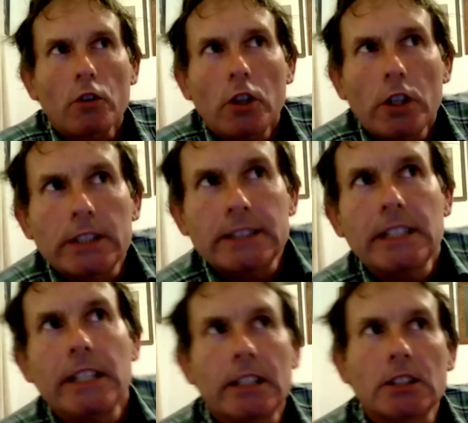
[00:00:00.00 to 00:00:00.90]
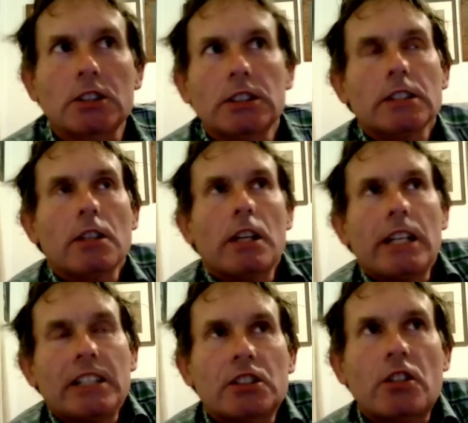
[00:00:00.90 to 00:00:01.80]
do you see as
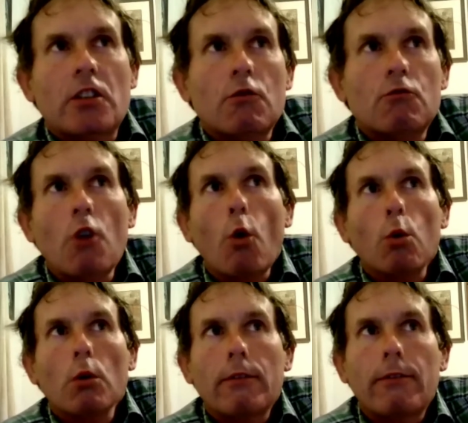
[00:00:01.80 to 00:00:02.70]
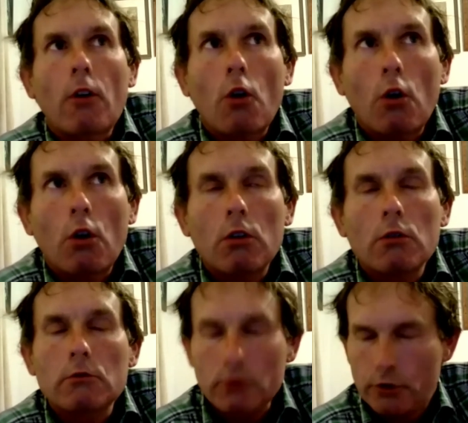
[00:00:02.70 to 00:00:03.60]
is the role for
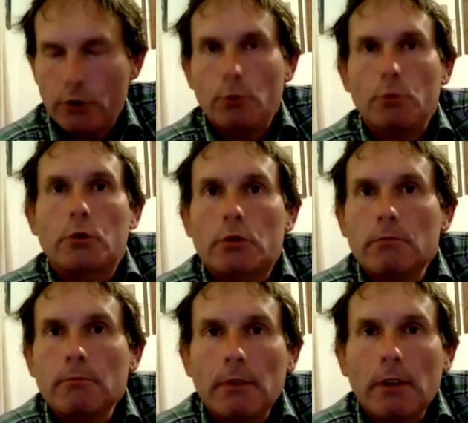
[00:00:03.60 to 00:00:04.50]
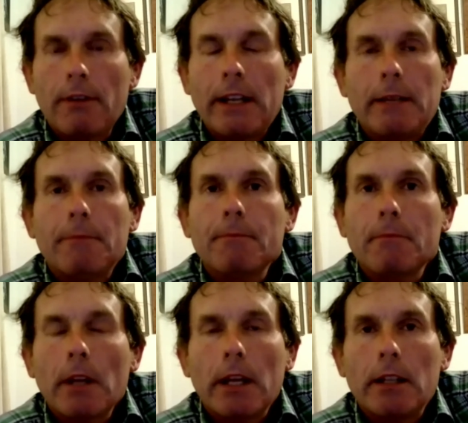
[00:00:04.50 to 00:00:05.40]
zoos, if any,
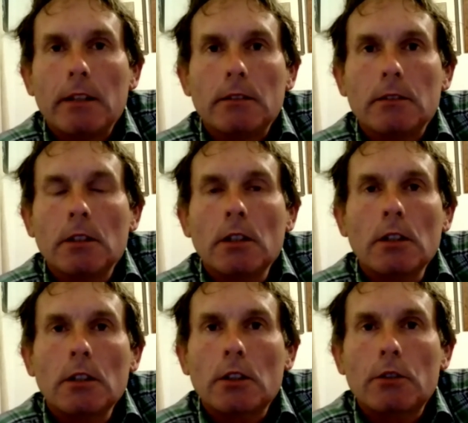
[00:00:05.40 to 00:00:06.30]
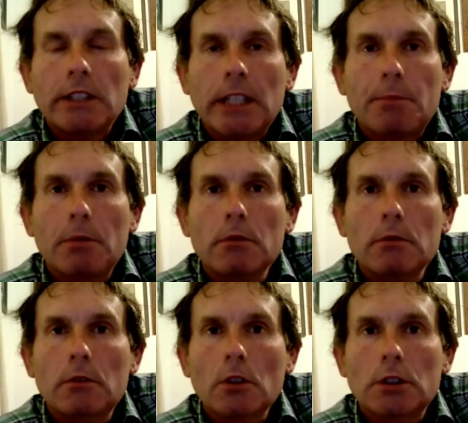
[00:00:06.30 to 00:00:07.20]
in great ape
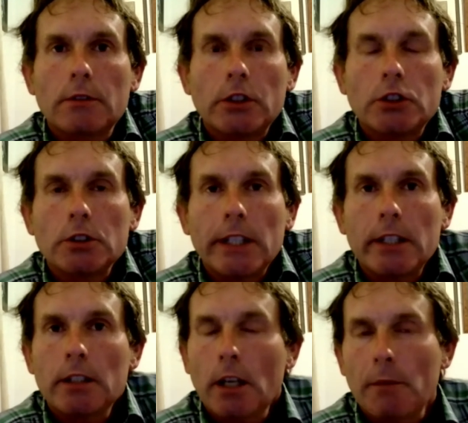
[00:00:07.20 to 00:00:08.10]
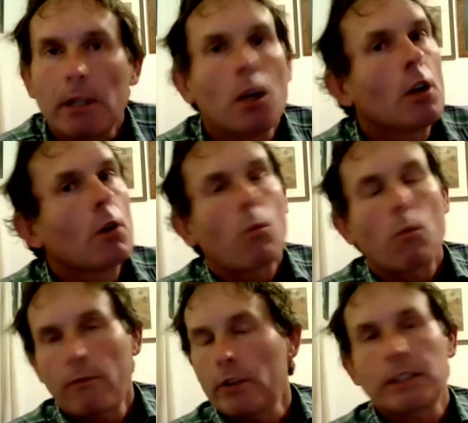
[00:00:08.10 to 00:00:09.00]
conservation, Ian? I mean,
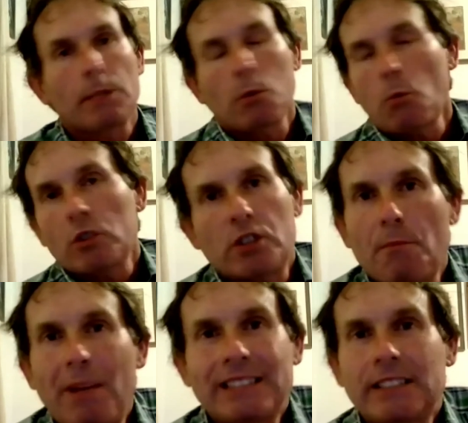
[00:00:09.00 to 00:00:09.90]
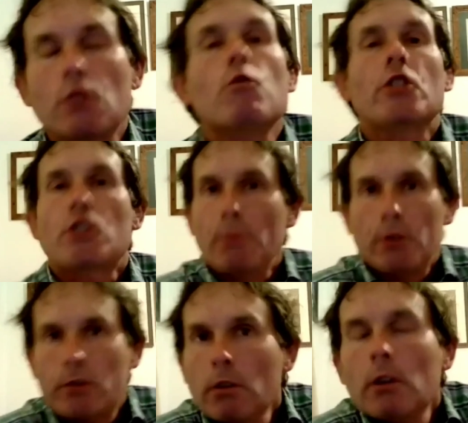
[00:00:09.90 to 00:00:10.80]
for example, what's the best
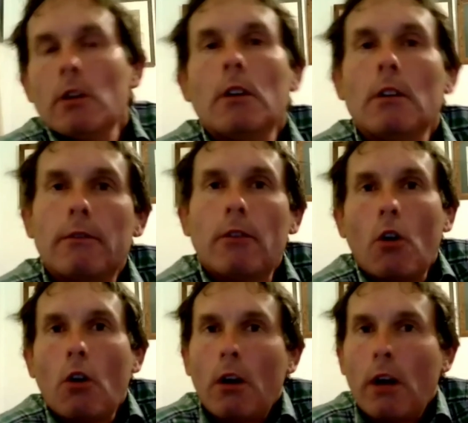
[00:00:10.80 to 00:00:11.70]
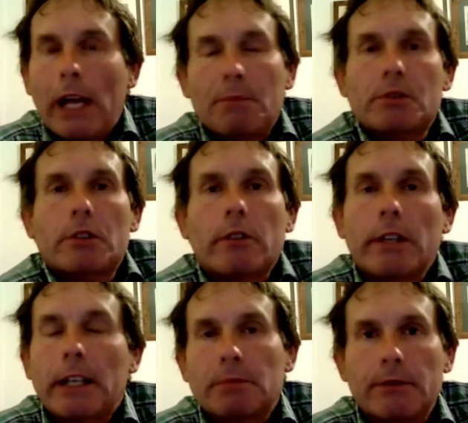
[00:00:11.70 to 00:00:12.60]
enrichment for apes that are in
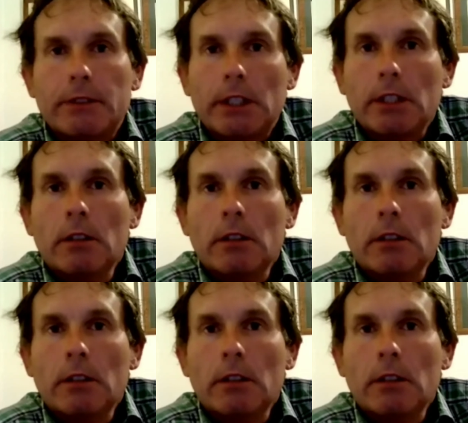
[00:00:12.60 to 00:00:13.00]
captivity?